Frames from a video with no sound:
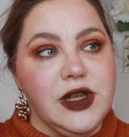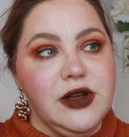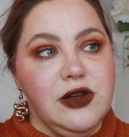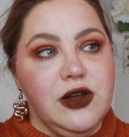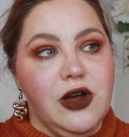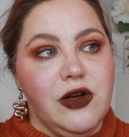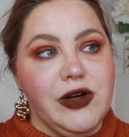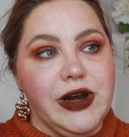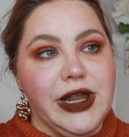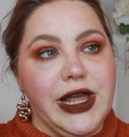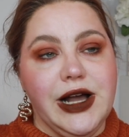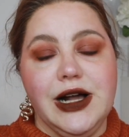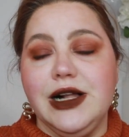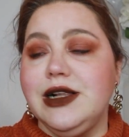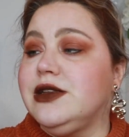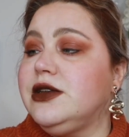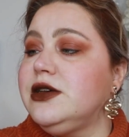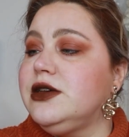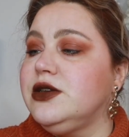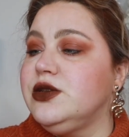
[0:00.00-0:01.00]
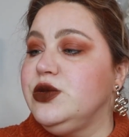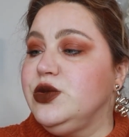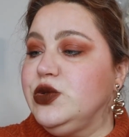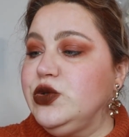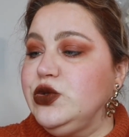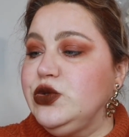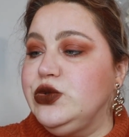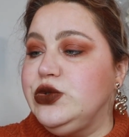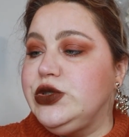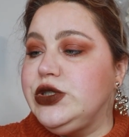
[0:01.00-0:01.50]
L'Oreal
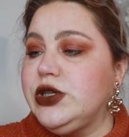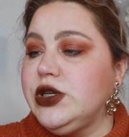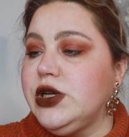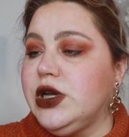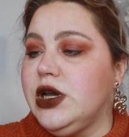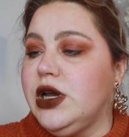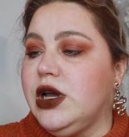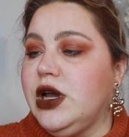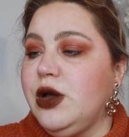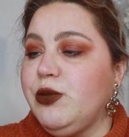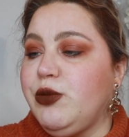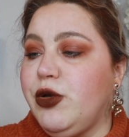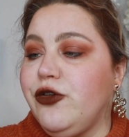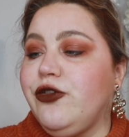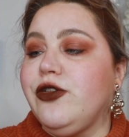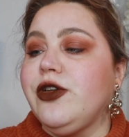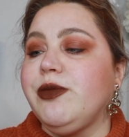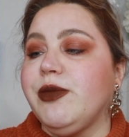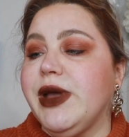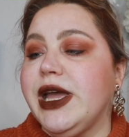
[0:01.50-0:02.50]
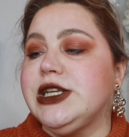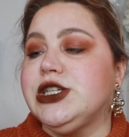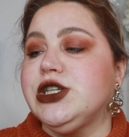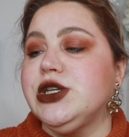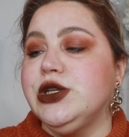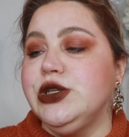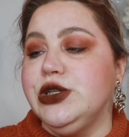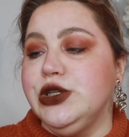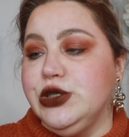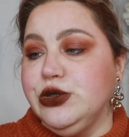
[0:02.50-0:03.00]
Nude Perfect
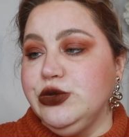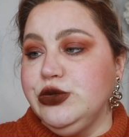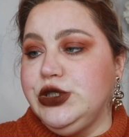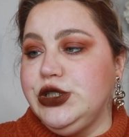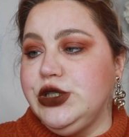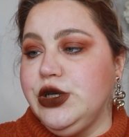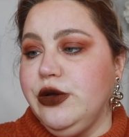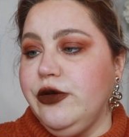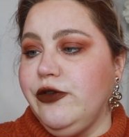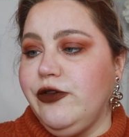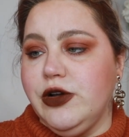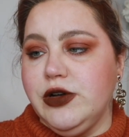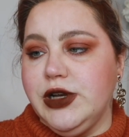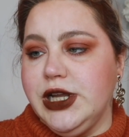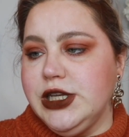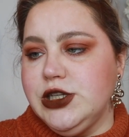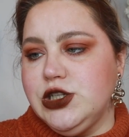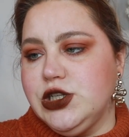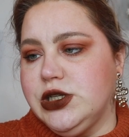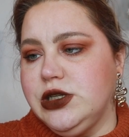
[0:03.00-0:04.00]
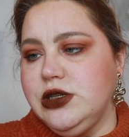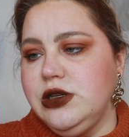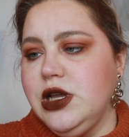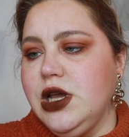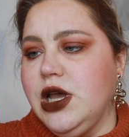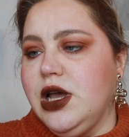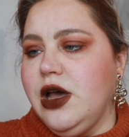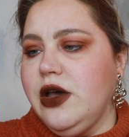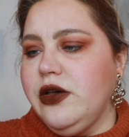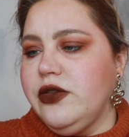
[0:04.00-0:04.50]
Match Nude Foundation.
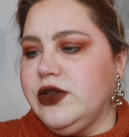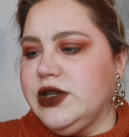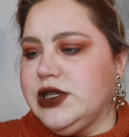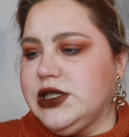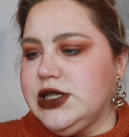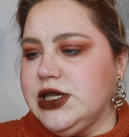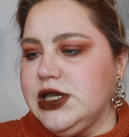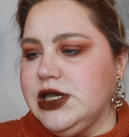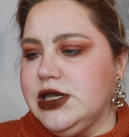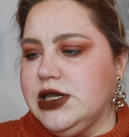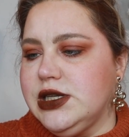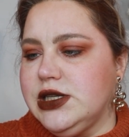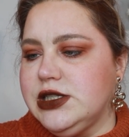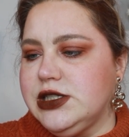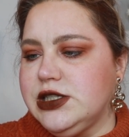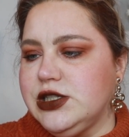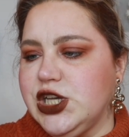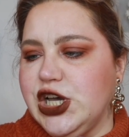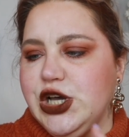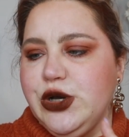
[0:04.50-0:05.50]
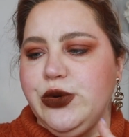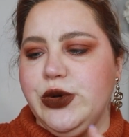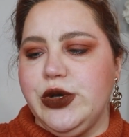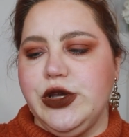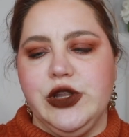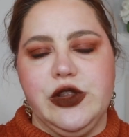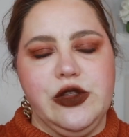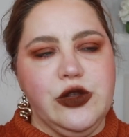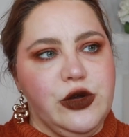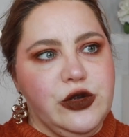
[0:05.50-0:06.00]
This is
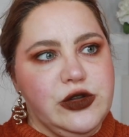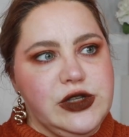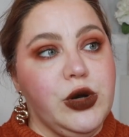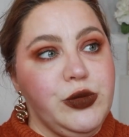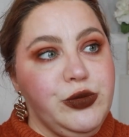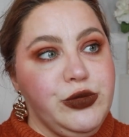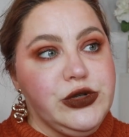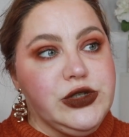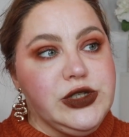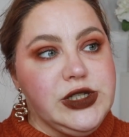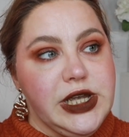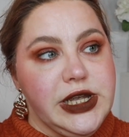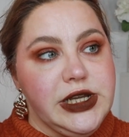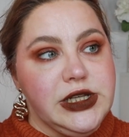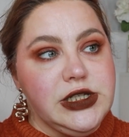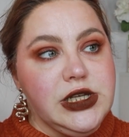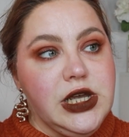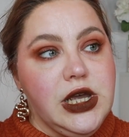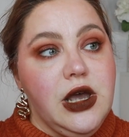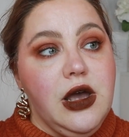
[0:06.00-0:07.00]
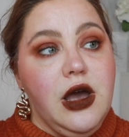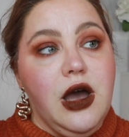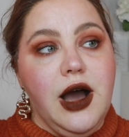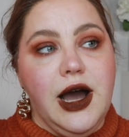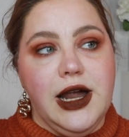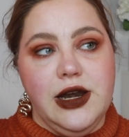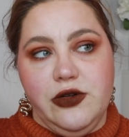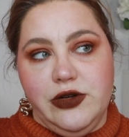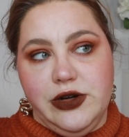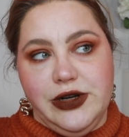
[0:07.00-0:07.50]
with 1%
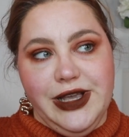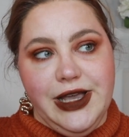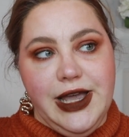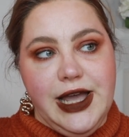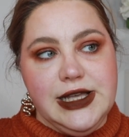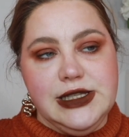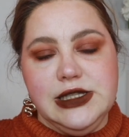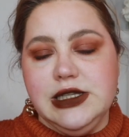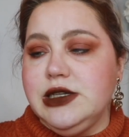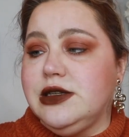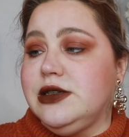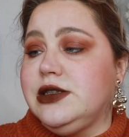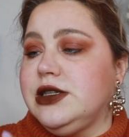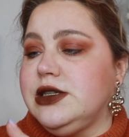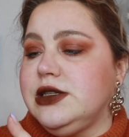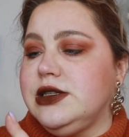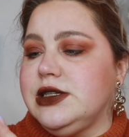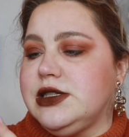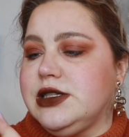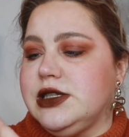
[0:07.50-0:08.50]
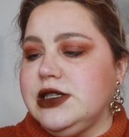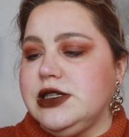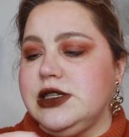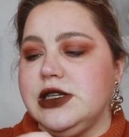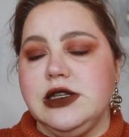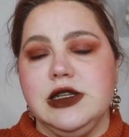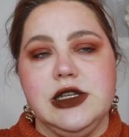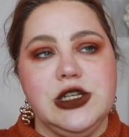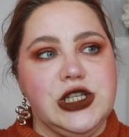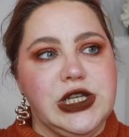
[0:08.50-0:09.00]
hyaluronic acid. This is
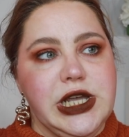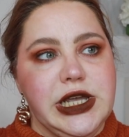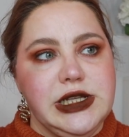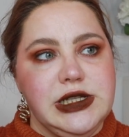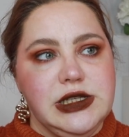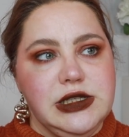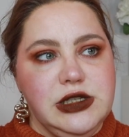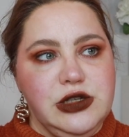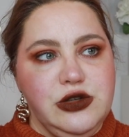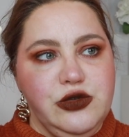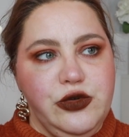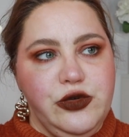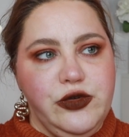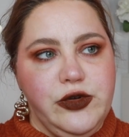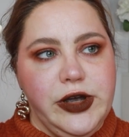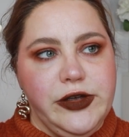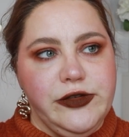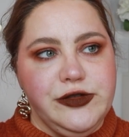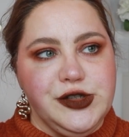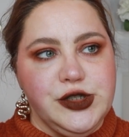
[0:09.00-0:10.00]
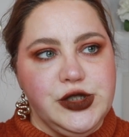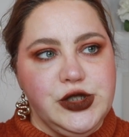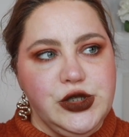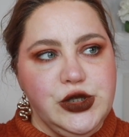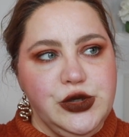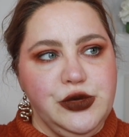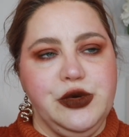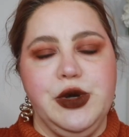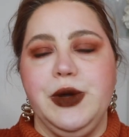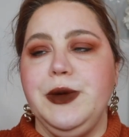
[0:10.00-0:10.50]
in the shade 05 to
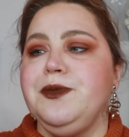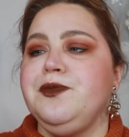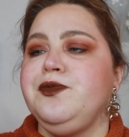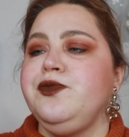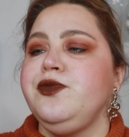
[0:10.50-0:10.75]
2.